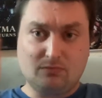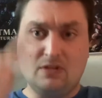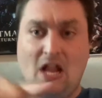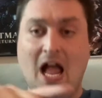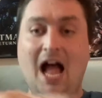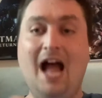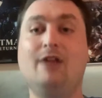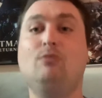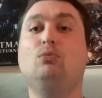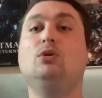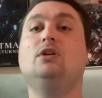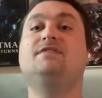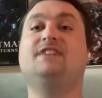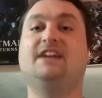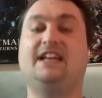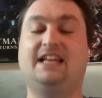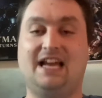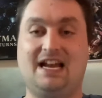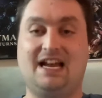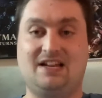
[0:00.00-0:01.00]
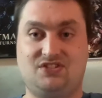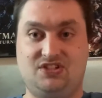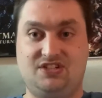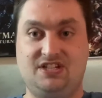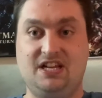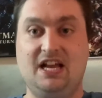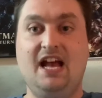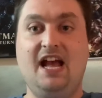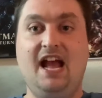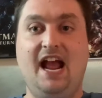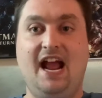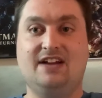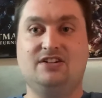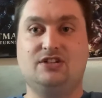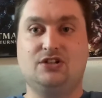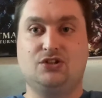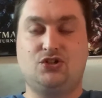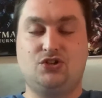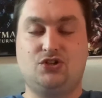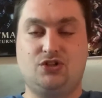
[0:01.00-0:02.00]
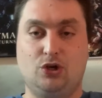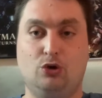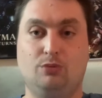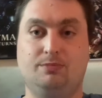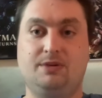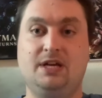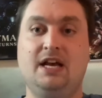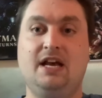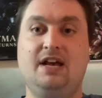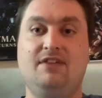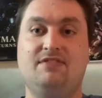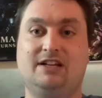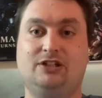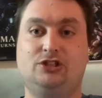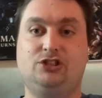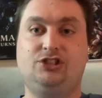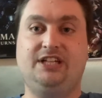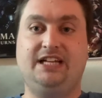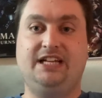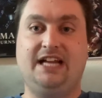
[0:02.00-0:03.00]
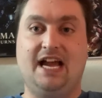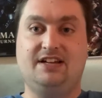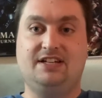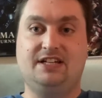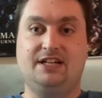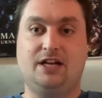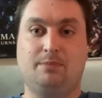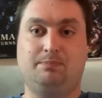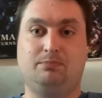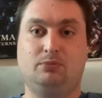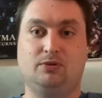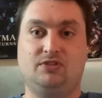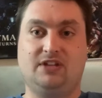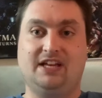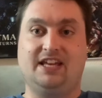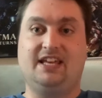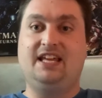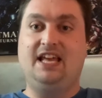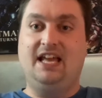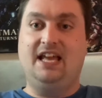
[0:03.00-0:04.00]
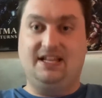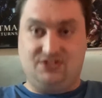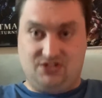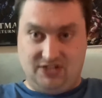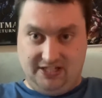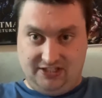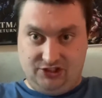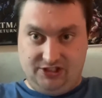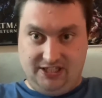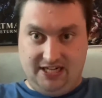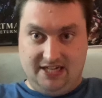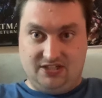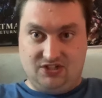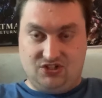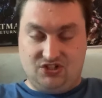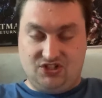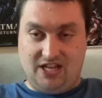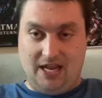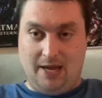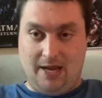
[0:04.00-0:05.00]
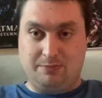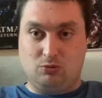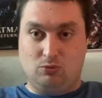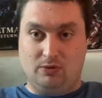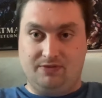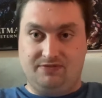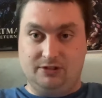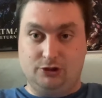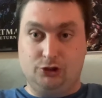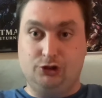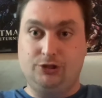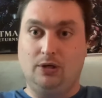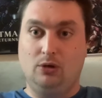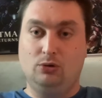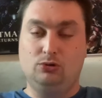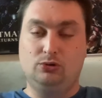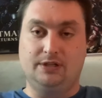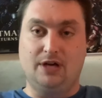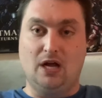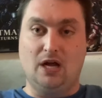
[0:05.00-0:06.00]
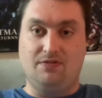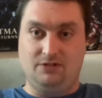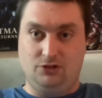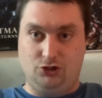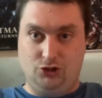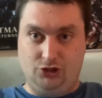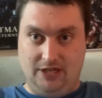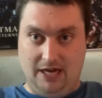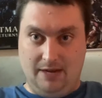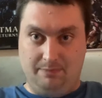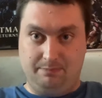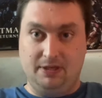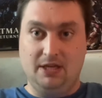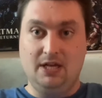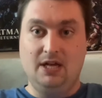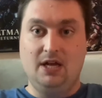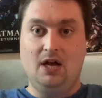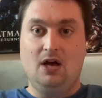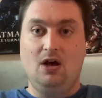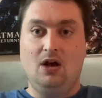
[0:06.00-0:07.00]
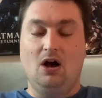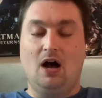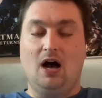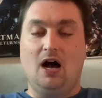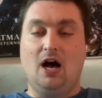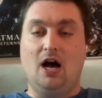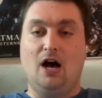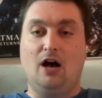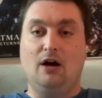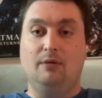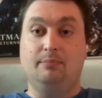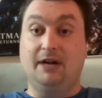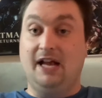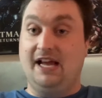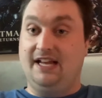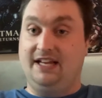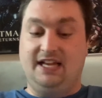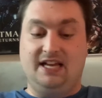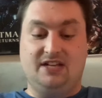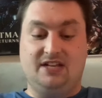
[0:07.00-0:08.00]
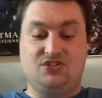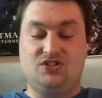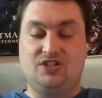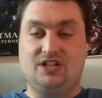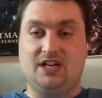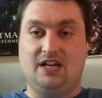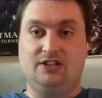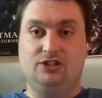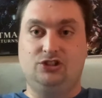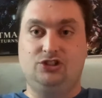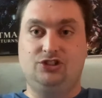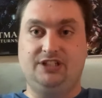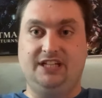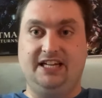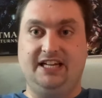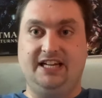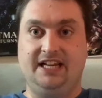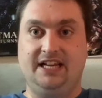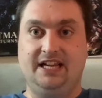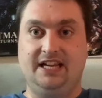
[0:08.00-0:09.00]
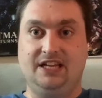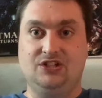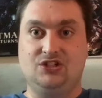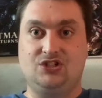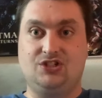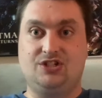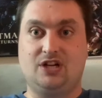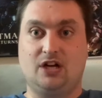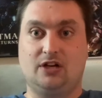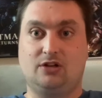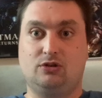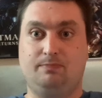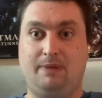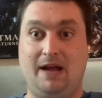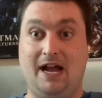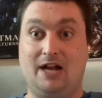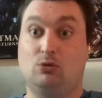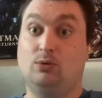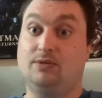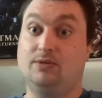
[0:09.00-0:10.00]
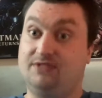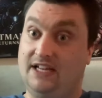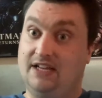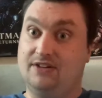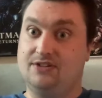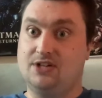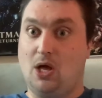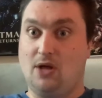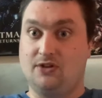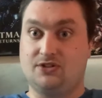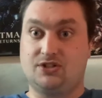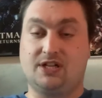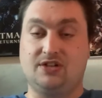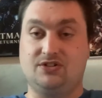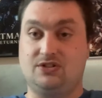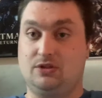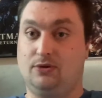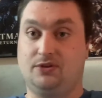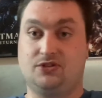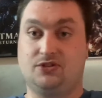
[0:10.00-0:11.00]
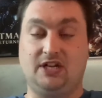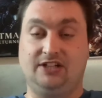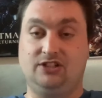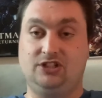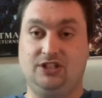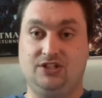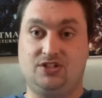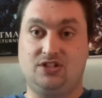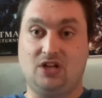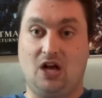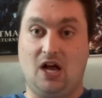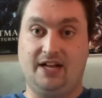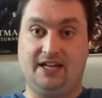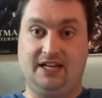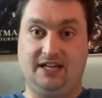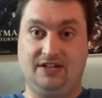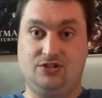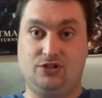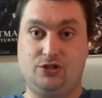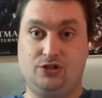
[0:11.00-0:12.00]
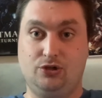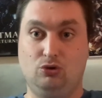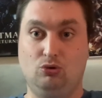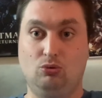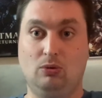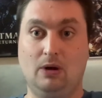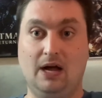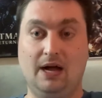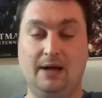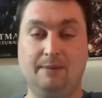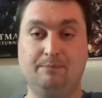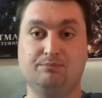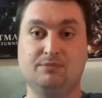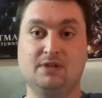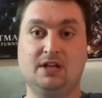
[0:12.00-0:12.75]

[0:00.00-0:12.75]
I would have guessed and assumed that she ended up with the kids, like she had escaped with the children on the ship. But I guess she is stuck back with the adults, because it looks like she's talking to